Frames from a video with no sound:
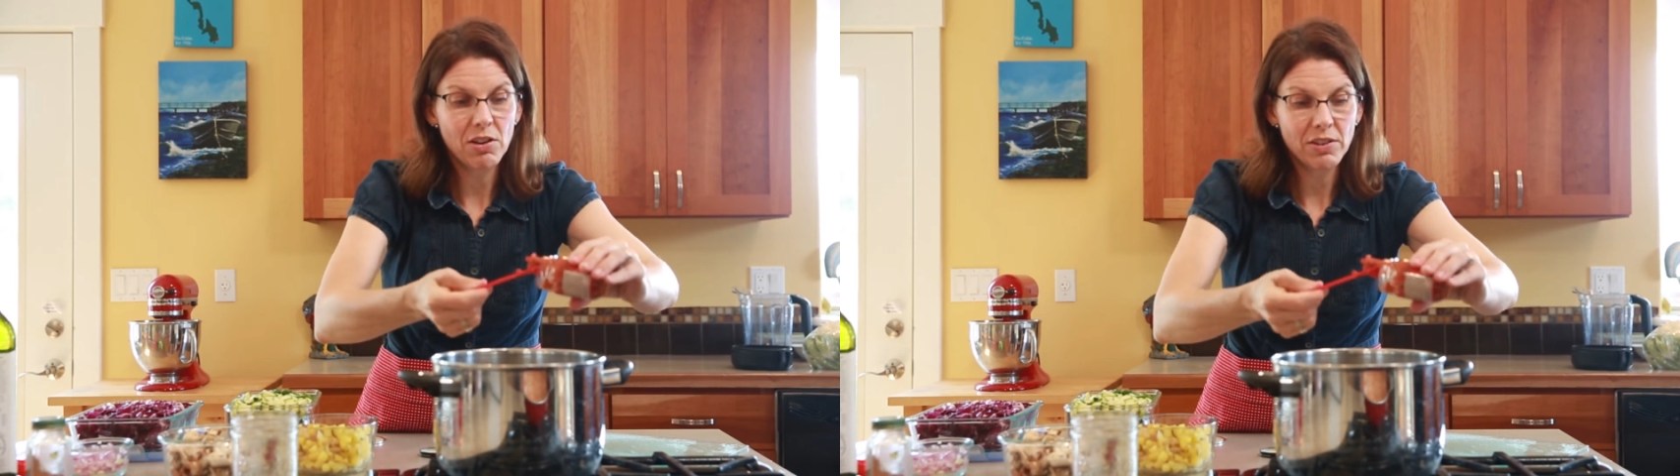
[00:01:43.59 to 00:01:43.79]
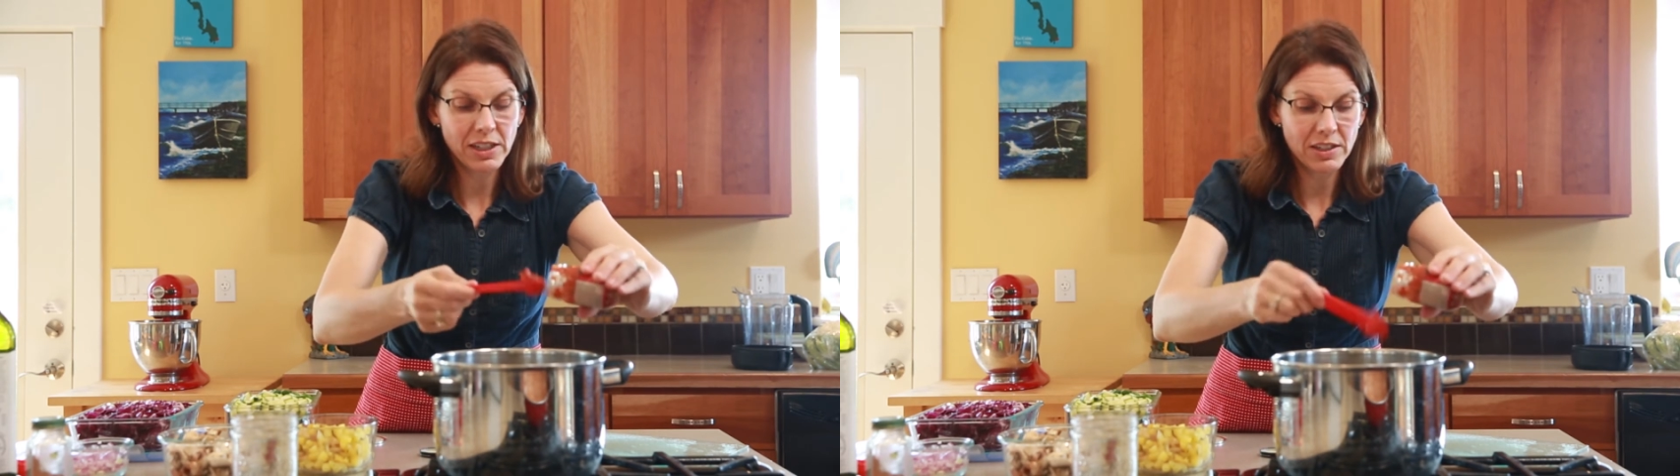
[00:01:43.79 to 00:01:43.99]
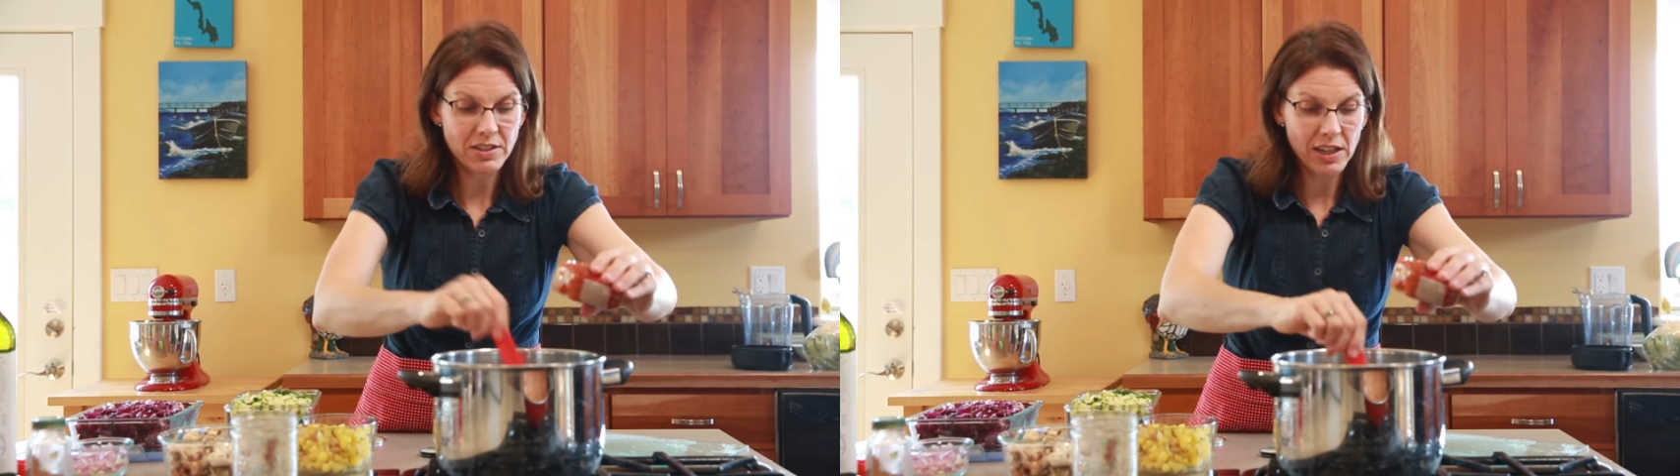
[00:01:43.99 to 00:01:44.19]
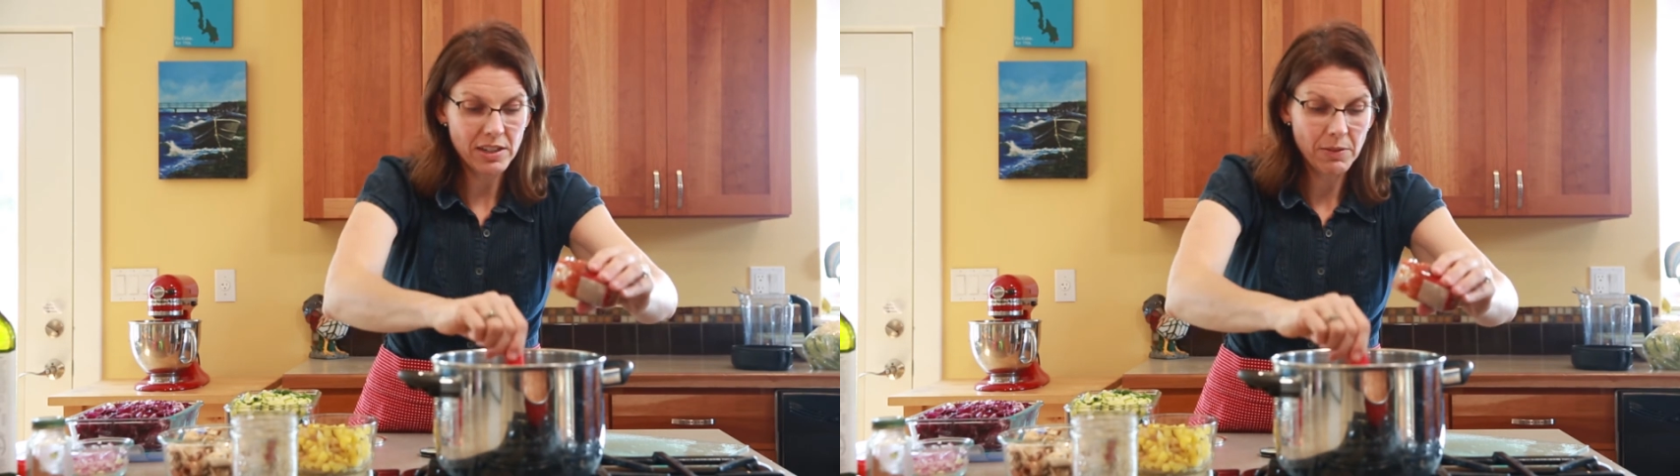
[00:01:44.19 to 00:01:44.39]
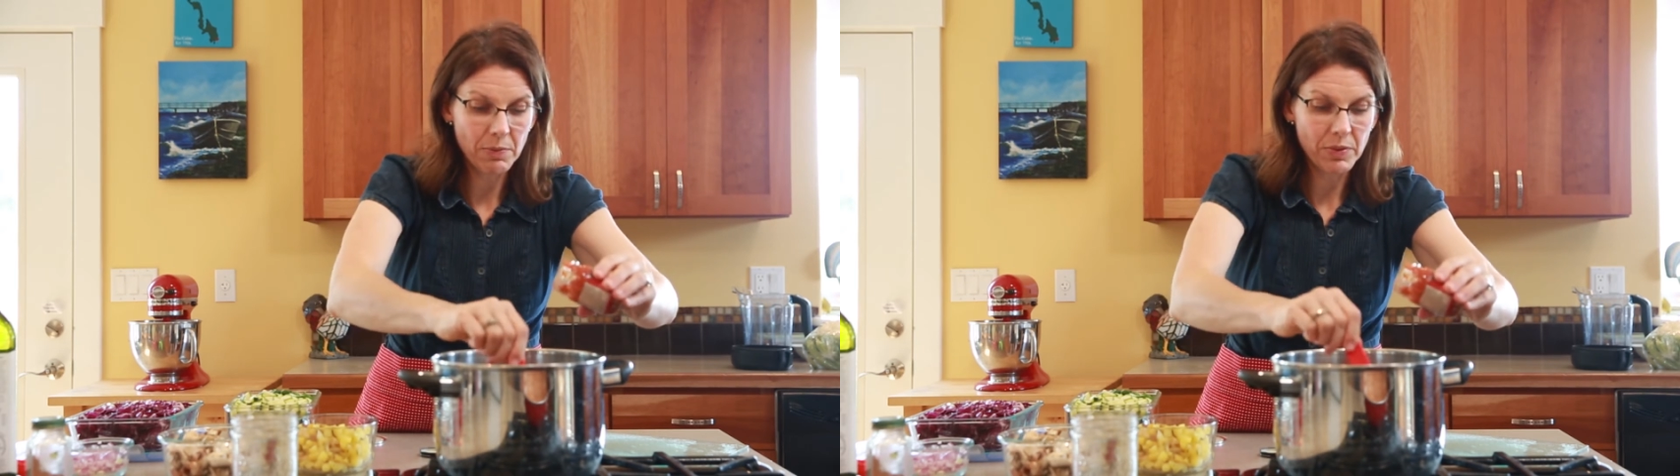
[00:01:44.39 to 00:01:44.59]
already
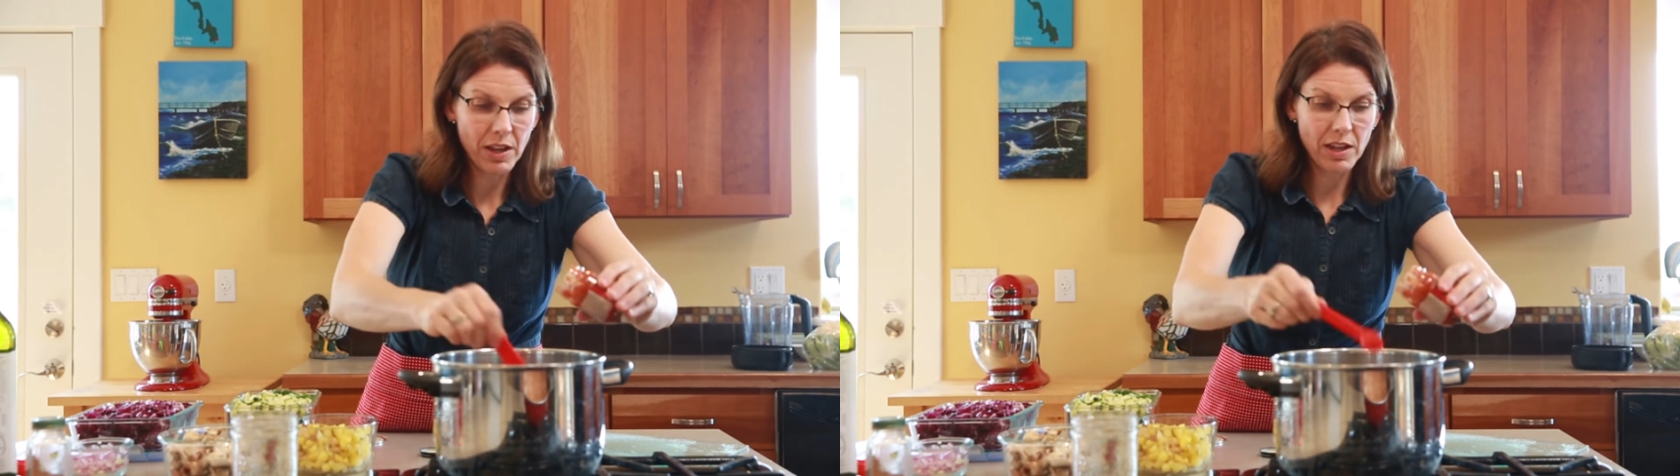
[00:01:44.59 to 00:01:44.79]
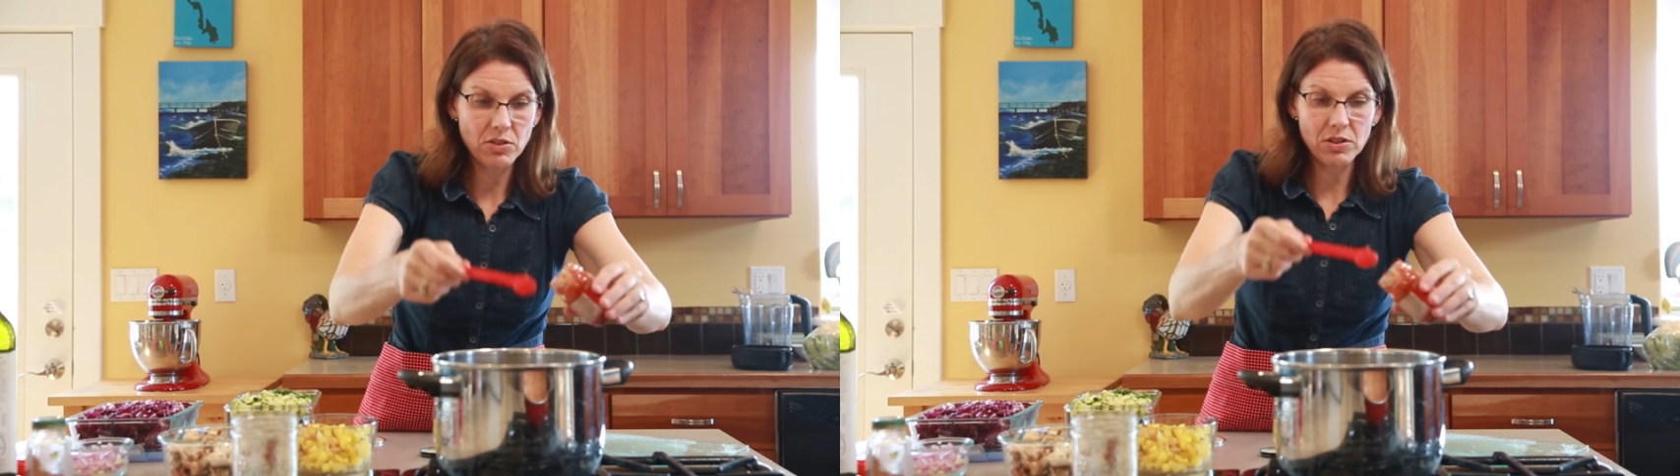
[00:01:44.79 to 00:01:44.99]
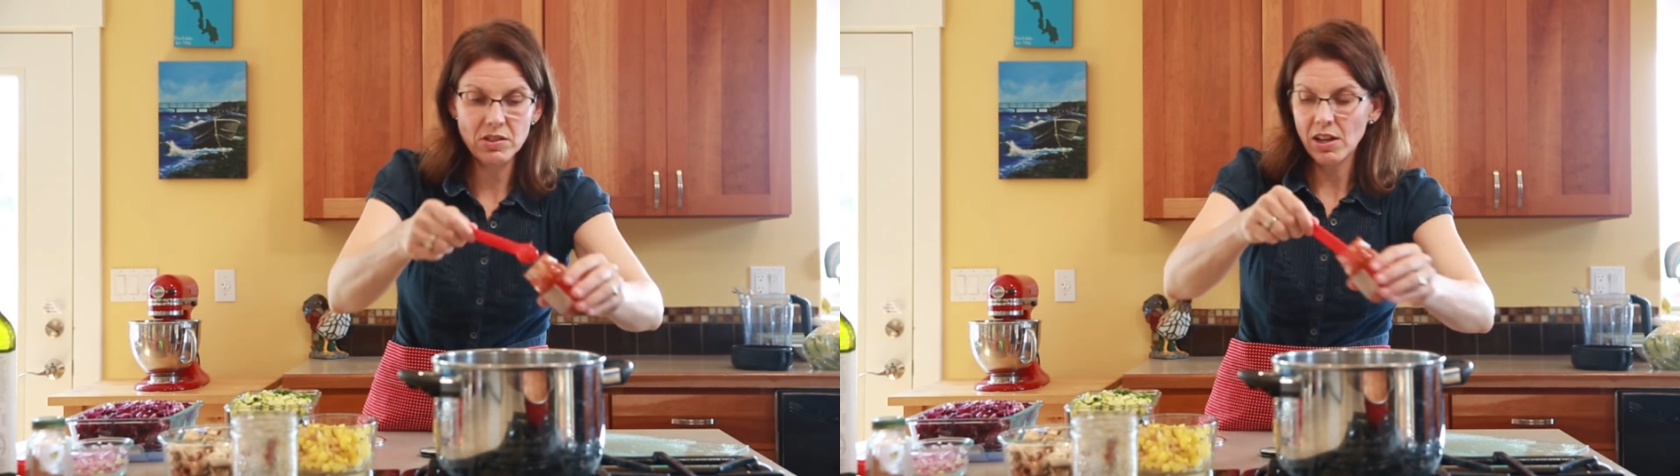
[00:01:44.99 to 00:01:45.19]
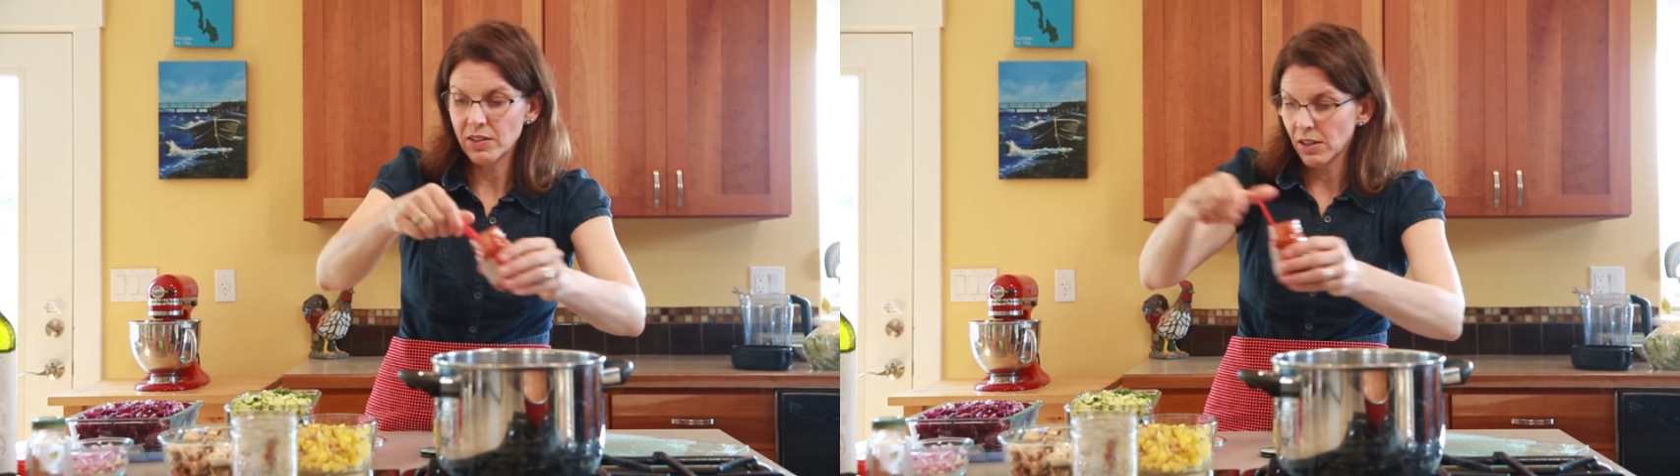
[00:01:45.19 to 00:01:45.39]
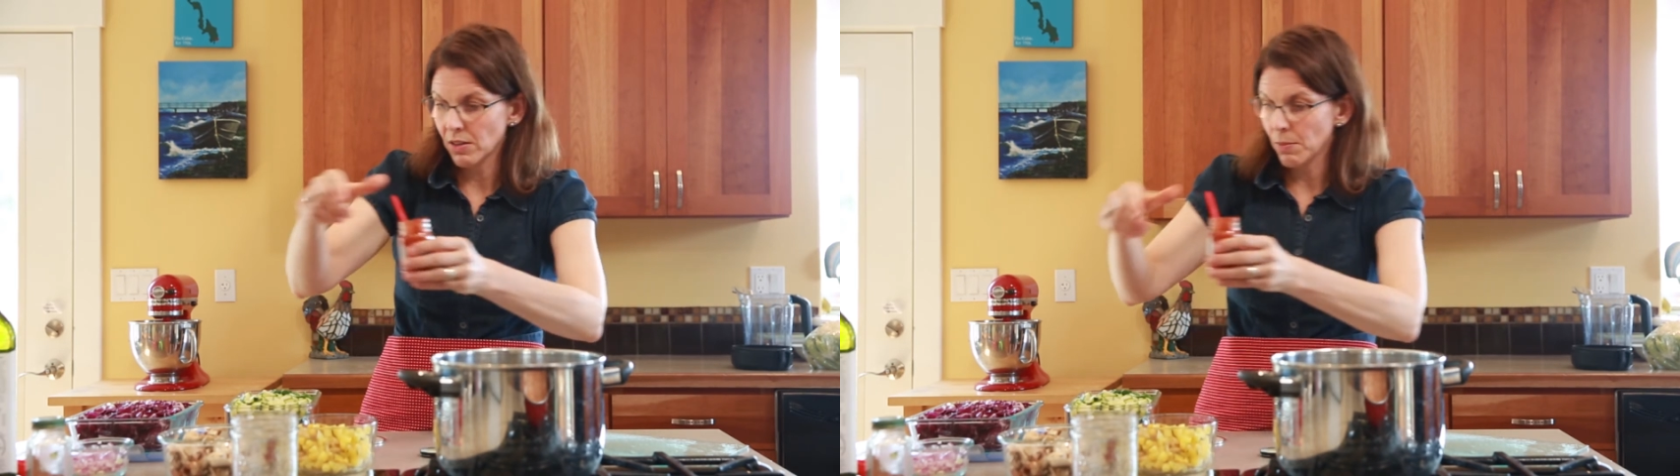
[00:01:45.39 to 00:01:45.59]
done and just
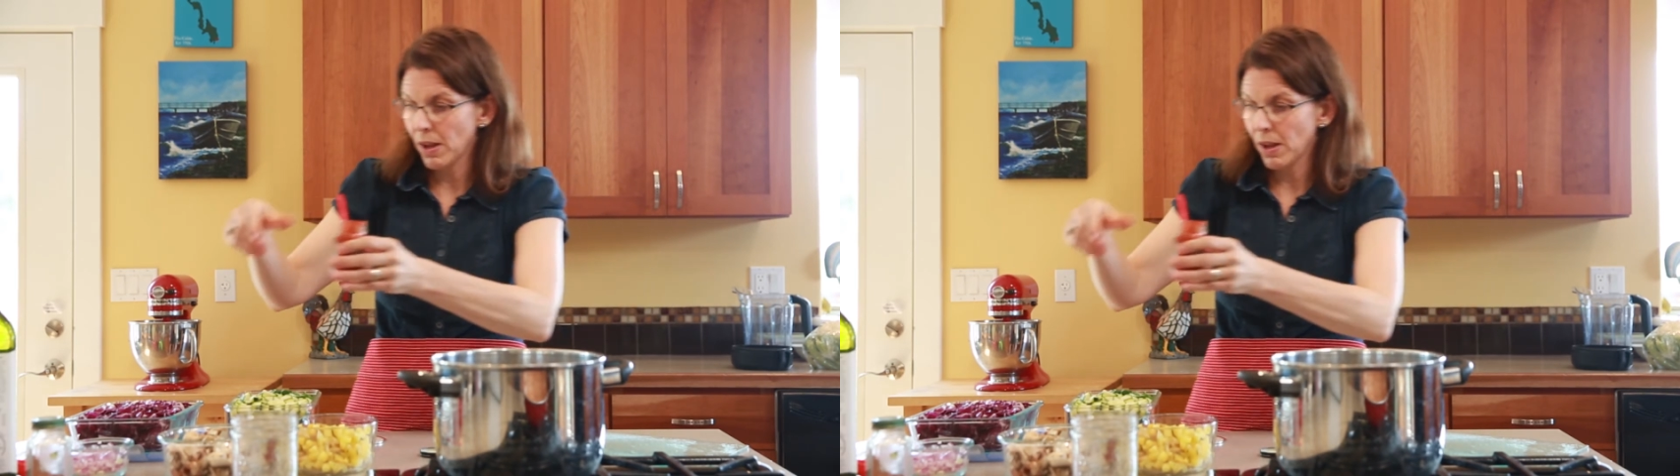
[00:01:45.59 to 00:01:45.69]
toss it in the